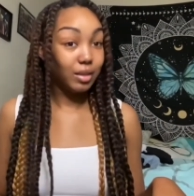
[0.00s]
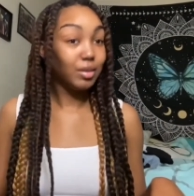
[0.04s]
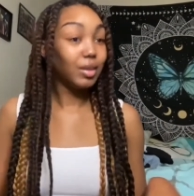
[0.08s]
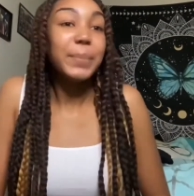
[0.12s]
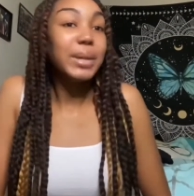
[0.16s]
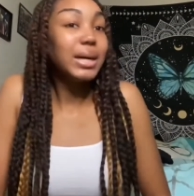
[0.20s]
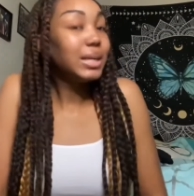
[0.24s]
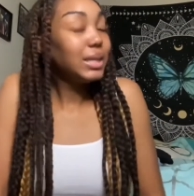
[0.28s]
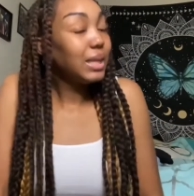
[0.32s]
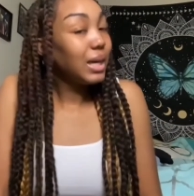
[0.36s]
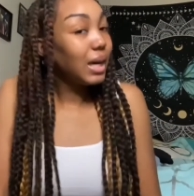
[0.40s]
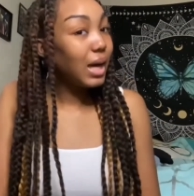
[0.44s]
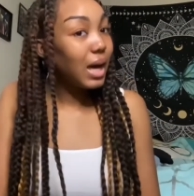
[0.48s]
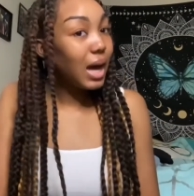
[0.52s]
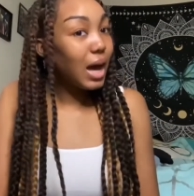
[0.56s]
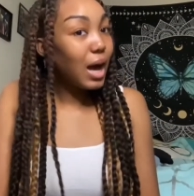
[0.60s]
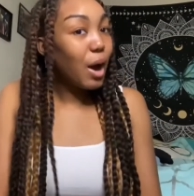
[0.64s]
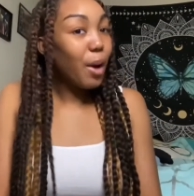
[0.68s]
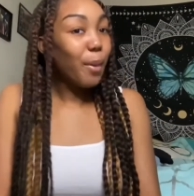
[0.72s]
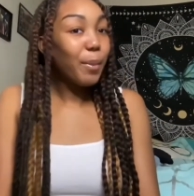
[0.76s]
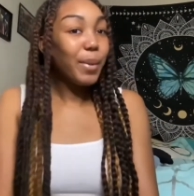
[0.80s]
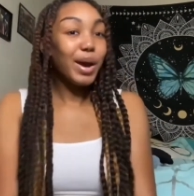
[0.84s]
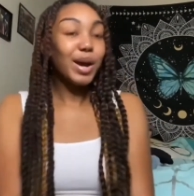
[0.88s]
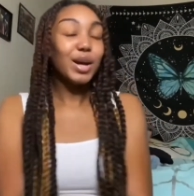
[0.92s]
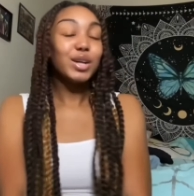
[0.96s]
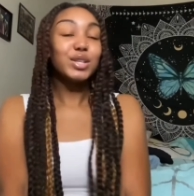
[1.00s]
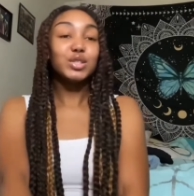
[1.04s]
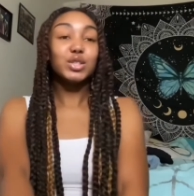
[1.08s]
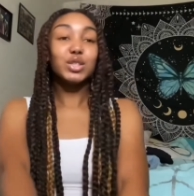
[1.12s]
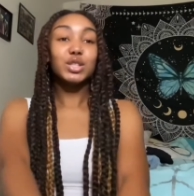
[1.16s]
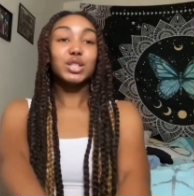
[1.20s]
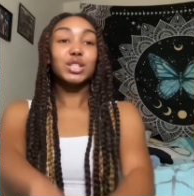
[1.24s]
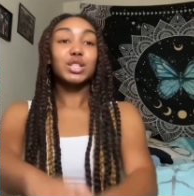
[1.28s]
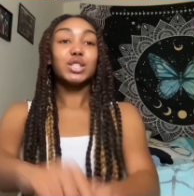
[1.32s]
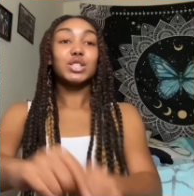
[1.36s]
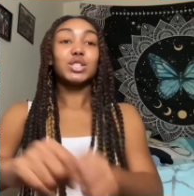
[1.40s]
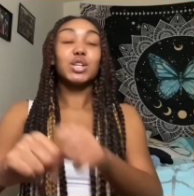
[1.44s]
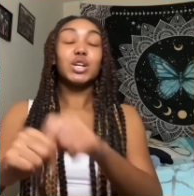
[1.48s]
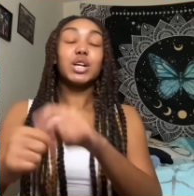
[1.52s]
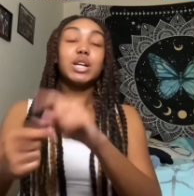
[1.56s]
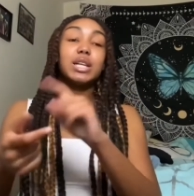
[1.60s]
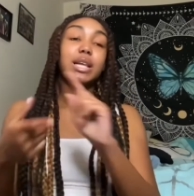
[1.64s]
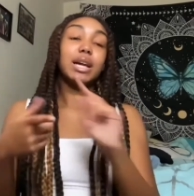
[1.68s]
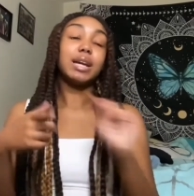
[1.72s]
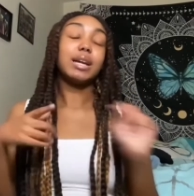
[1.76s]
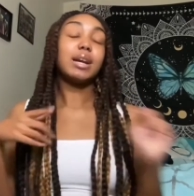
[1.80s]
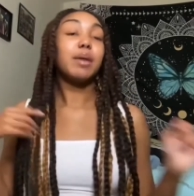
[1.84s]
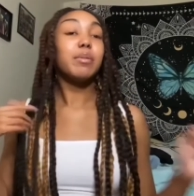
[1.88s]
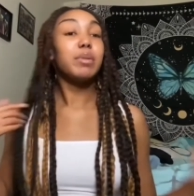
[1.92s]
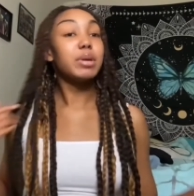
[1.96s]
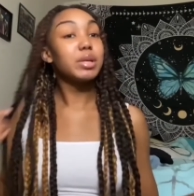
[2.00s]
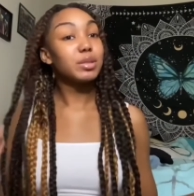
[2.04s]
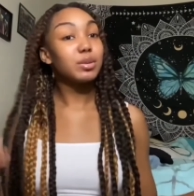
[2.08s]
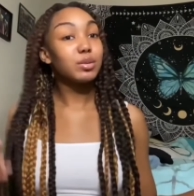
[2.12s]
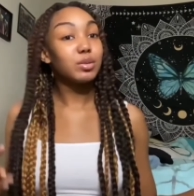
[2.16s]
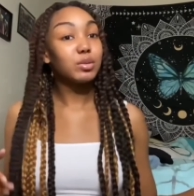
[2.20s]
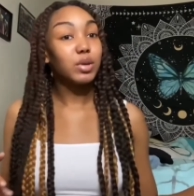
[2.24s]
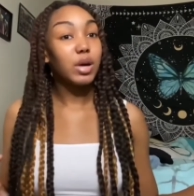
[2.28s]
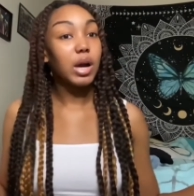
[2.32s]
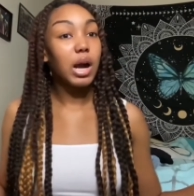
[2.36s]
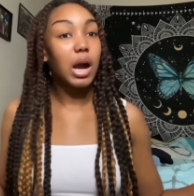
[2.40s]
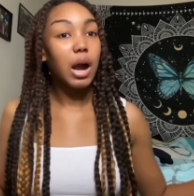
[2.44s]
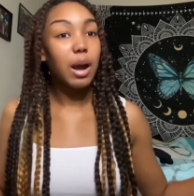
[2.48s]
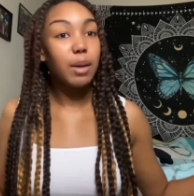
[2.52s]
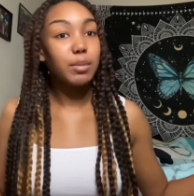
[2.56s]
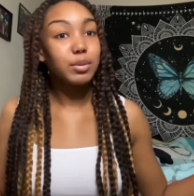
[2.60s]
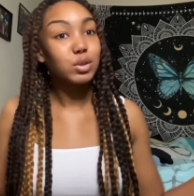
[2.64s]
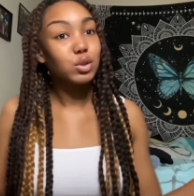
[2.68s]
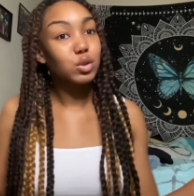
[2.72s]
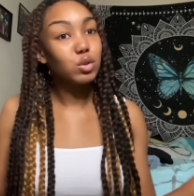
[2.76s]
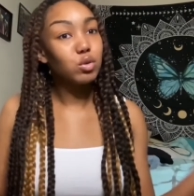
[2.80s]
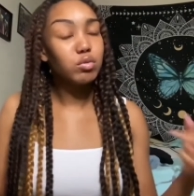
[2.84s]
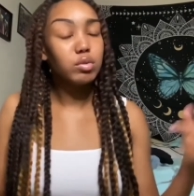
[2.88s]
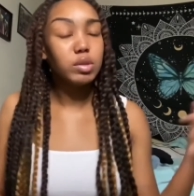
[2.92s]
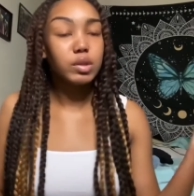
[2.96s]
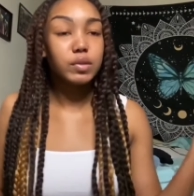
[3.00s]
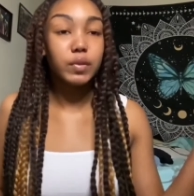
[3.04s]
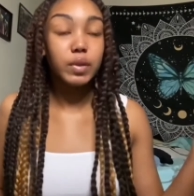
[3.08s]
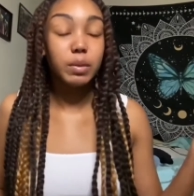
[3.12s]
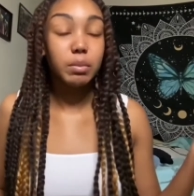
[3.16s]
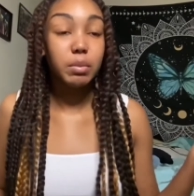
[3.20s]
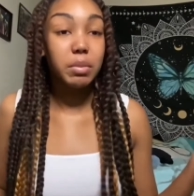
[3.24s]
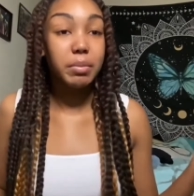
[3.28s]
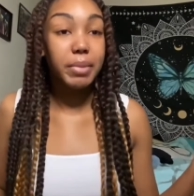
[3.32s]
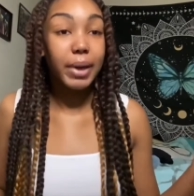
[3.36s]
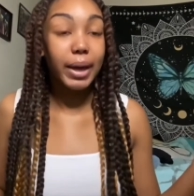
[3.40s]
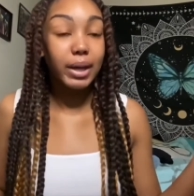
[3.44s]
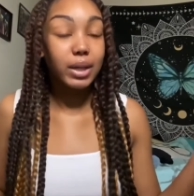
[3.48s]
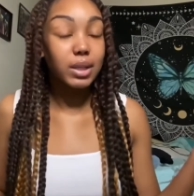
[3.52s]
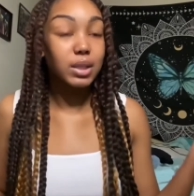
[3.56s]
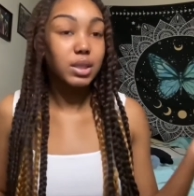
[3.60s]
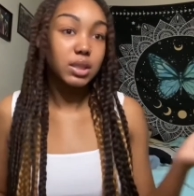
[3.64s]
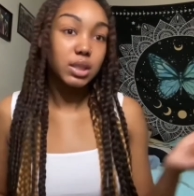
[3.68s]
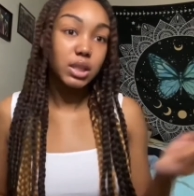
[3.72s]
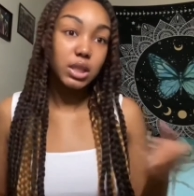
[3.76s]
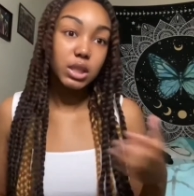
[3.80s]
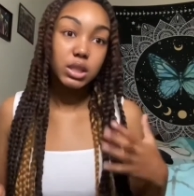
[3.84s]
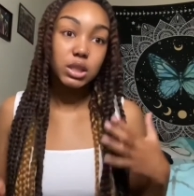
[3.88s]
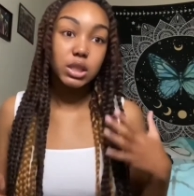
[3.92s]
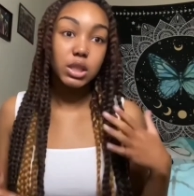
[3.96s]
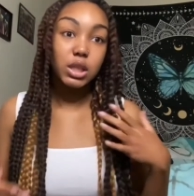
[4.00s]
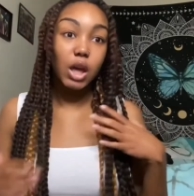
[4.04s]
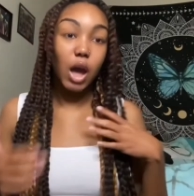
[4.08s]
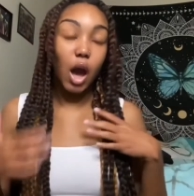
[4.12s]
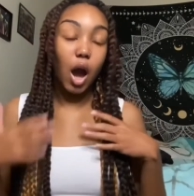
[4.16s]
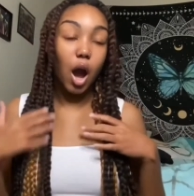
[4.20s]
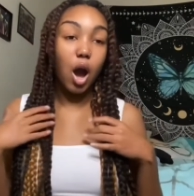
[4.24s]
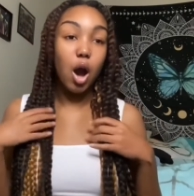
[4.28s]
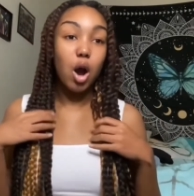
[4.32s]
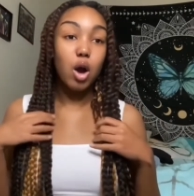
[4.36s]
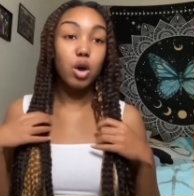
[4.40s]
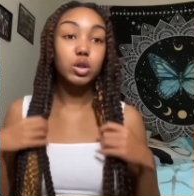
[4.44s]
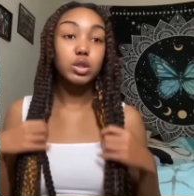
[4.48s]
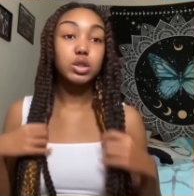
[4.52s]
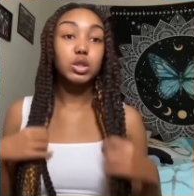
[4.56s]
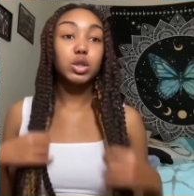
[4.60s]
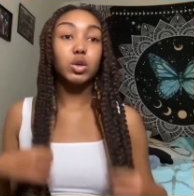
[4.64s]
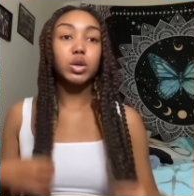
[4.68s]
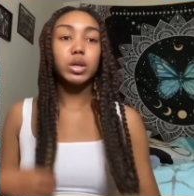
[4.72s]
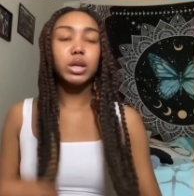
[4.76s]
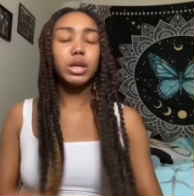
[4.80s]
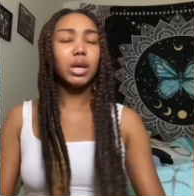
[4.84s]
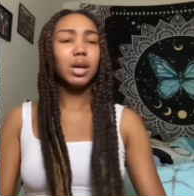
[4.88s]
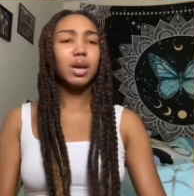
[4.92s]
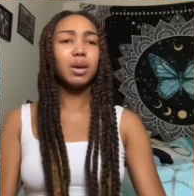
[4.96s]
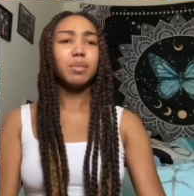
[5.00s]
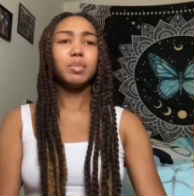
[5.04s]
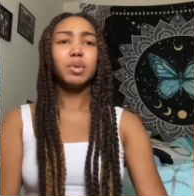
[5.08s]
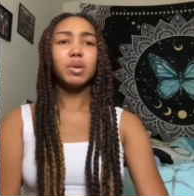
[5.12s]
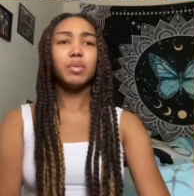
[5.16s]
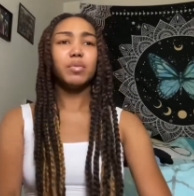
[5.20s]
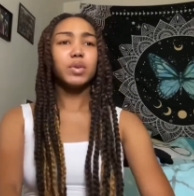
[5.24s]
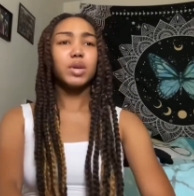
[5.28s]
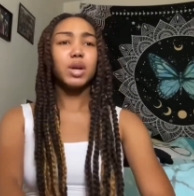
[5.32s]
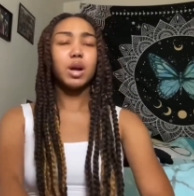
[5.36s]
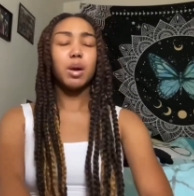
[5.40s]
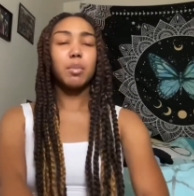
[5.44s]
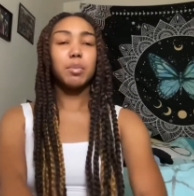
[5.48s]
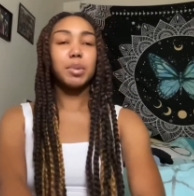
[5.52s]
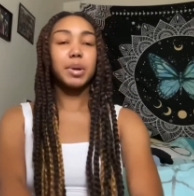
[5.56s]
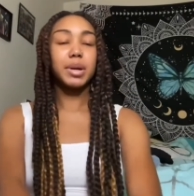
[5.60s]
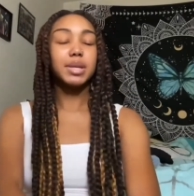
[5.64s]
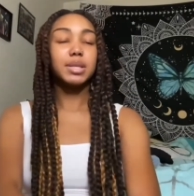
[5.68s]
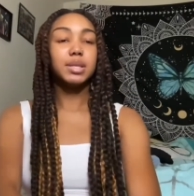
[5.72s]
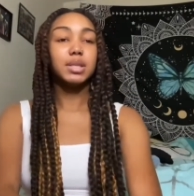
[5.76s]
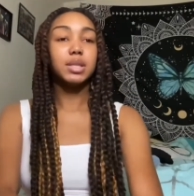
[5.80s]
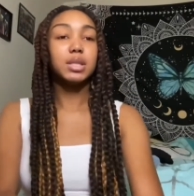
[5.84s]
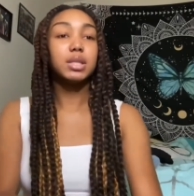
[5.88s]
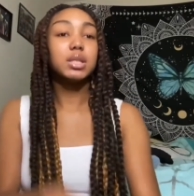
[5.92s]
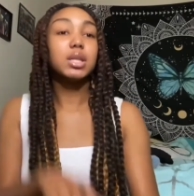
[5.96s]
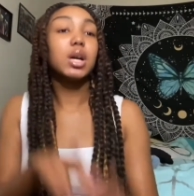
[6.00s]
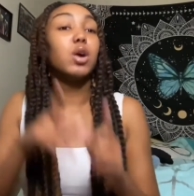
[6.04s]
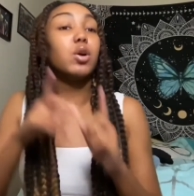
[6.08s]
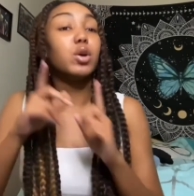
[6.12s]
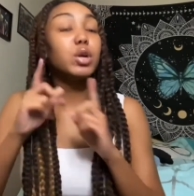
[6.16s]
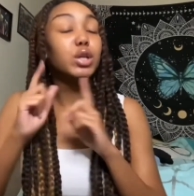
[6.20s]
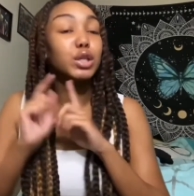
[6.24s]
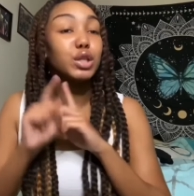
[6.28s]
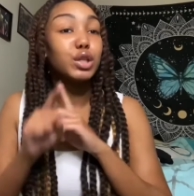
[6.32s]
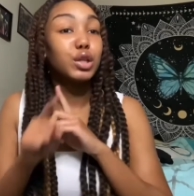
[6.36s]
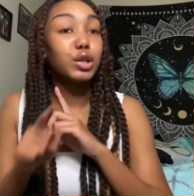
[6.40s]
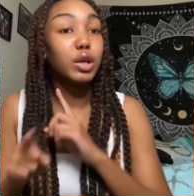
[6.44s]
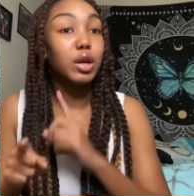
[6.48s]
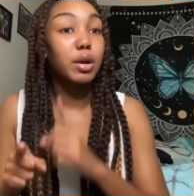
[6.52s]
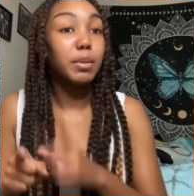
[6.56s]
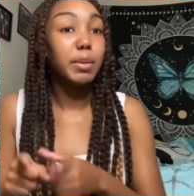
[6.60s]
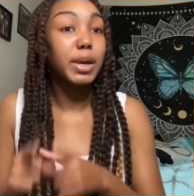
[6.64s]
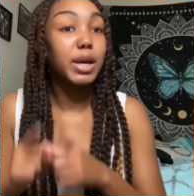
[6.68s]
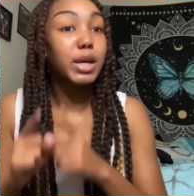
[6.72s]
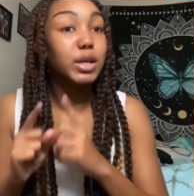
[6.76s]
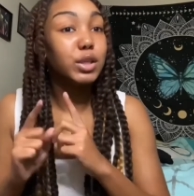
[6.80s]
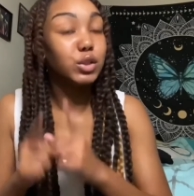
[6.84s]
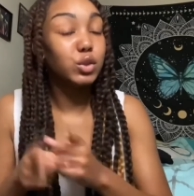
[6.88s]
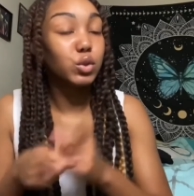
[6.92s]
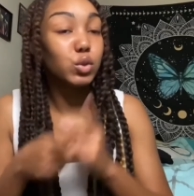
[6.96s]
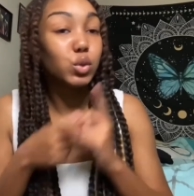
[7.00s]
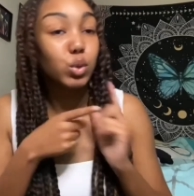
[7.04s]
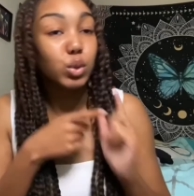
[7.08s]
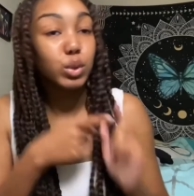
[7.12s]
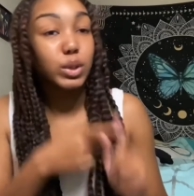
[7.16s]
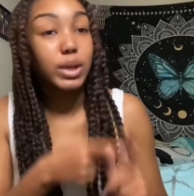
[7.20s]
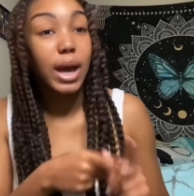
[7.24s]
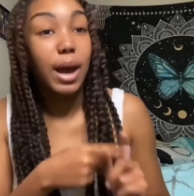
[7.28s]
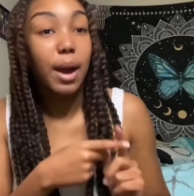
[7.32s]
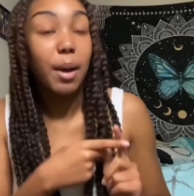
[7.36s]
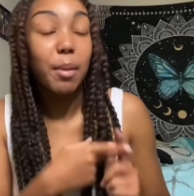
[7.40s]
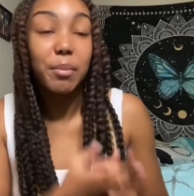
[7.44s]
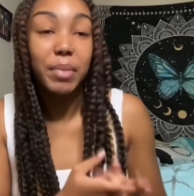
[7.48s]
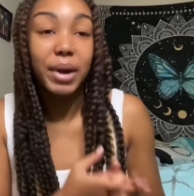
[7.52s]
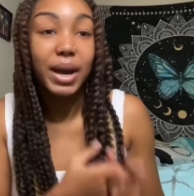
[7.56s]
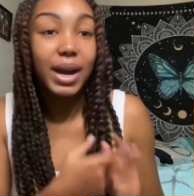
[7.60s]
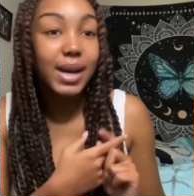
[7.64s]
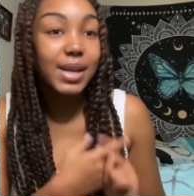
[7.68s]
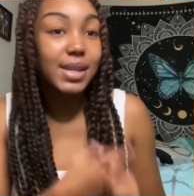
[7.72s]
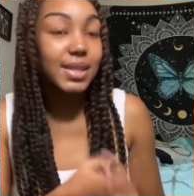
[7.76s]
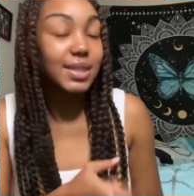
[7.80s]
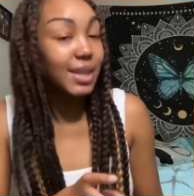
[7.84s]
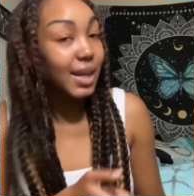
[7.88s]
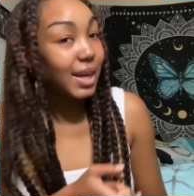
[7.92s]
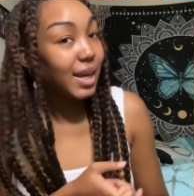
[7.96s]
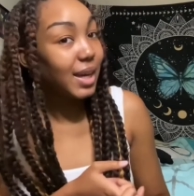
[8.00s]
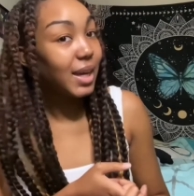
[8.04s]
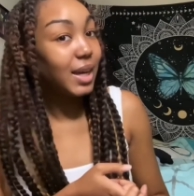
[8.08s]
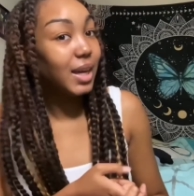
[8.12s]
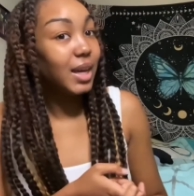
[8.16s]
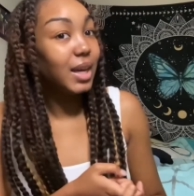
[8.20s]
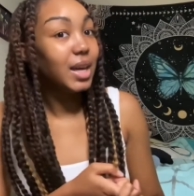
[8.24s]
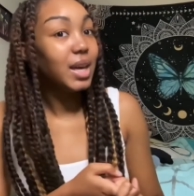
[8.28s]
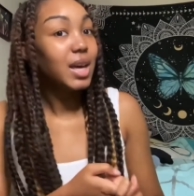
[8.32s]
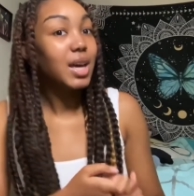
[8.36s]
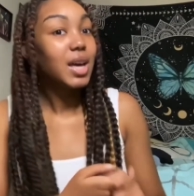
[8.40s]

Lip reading: But yeah, I hope y'all enjoyed this story. Like, comment, and subscribe. School is gonna be back in session, y'all. So get at me for your bracelets on Instagram at jeweled.byjade.